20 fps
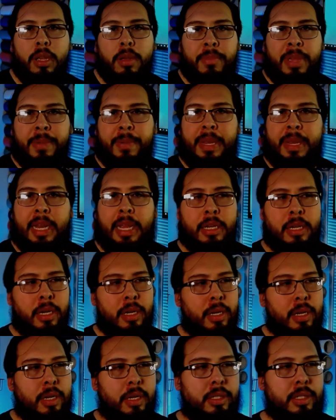maybe like
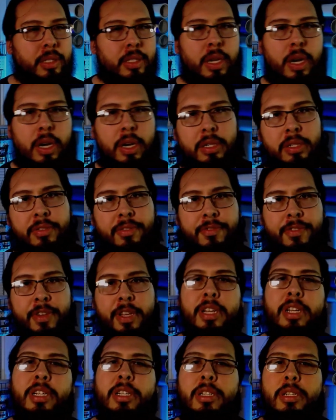a start to
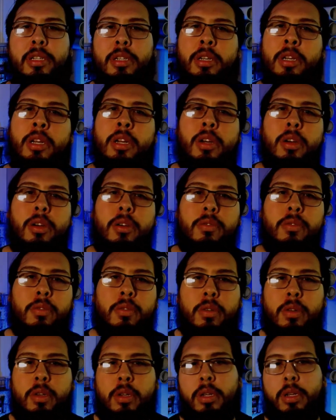finish.
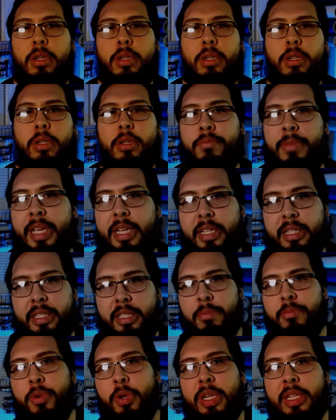Make a
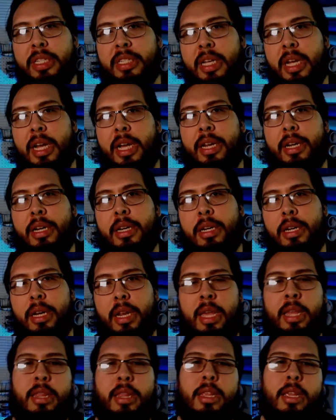simple design
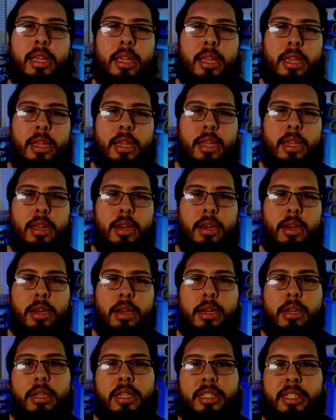and then
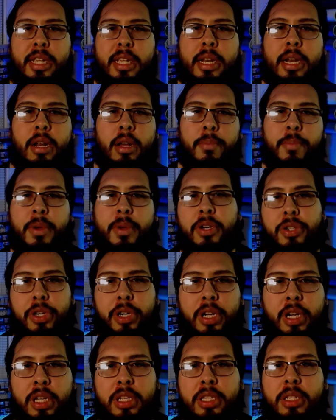set it up on Sure
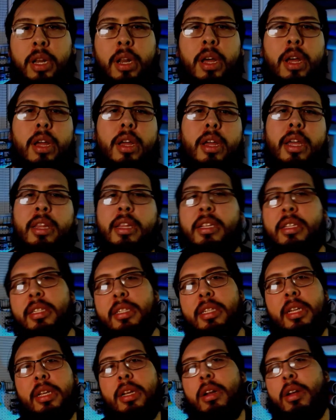Cuts a Lot, and then
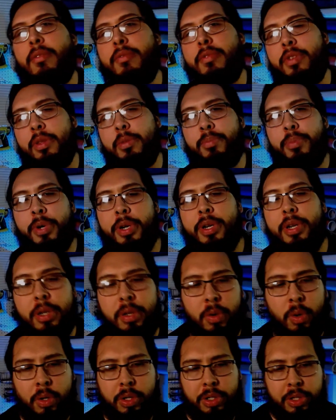send it off to the printer
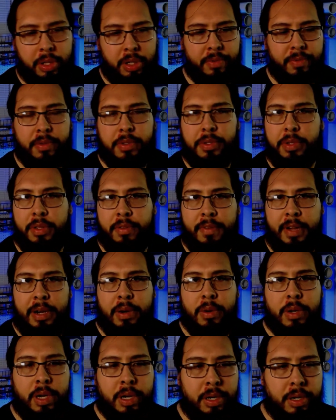or to the
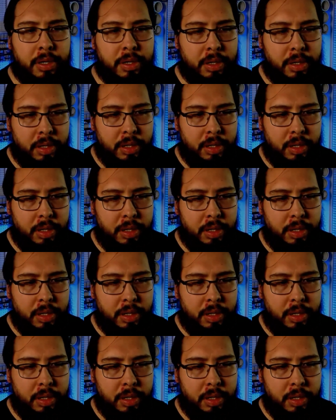vinyl cutter.